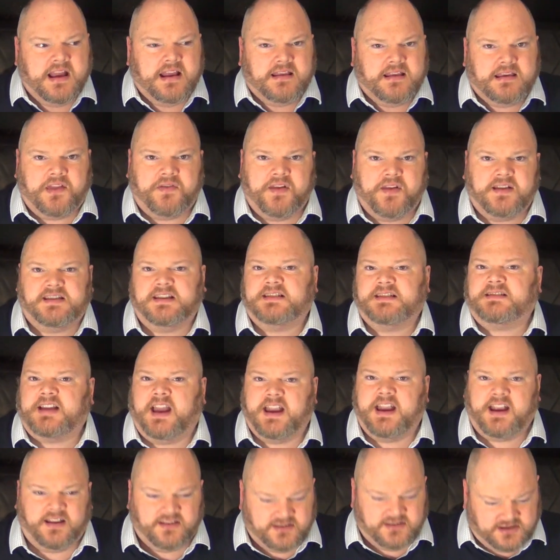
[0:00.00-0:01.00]
Now, this is
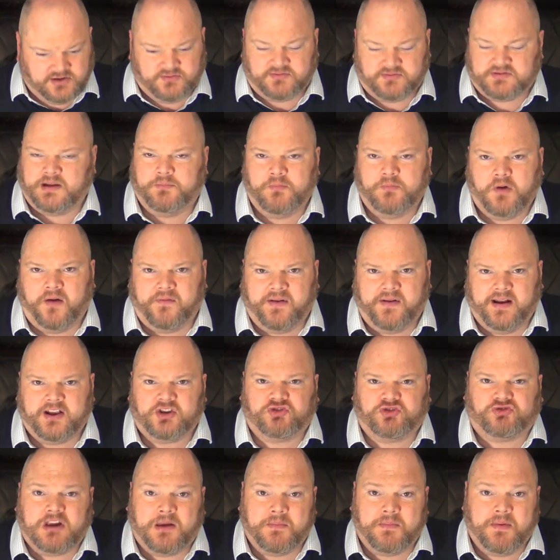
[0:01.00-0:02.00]
taken to somewhat of an
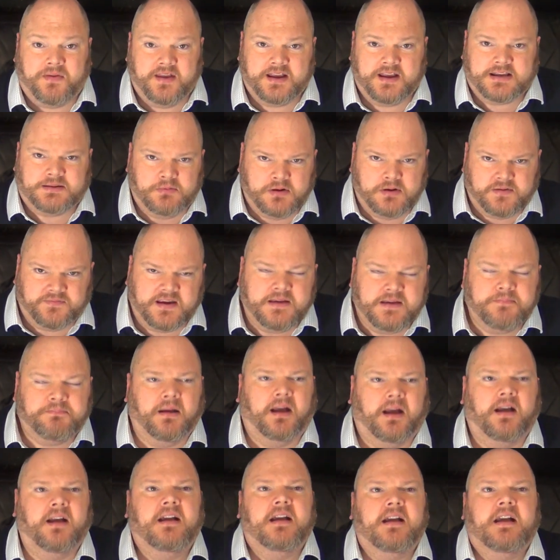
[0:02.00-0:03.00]
extreme in this movie,
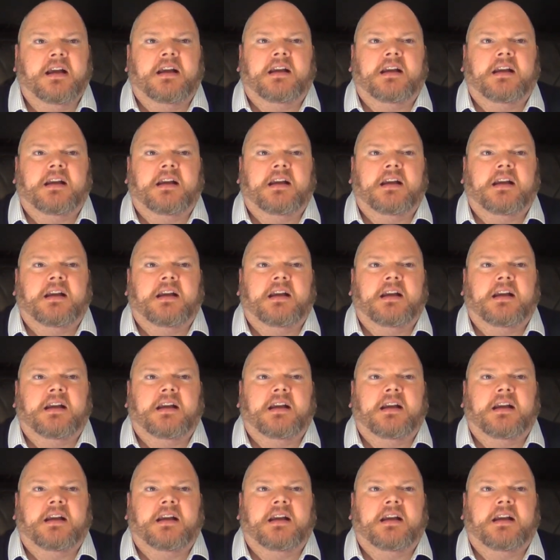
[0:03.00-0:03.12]
but